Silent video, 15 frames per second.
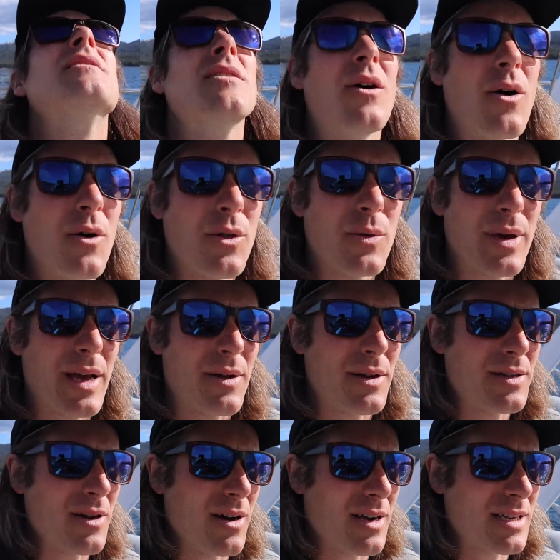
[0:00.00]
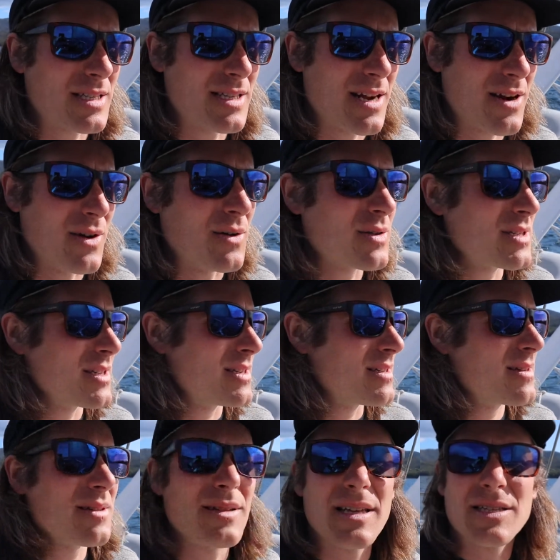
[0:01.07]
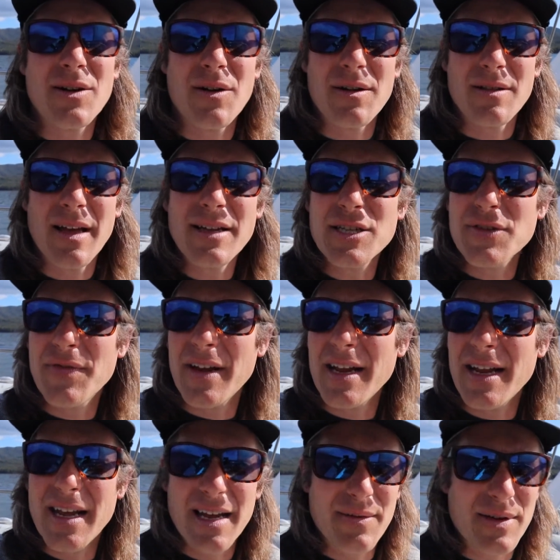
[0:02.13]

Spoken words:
all the way out of Tongass Narrows, and they started lunge feeding.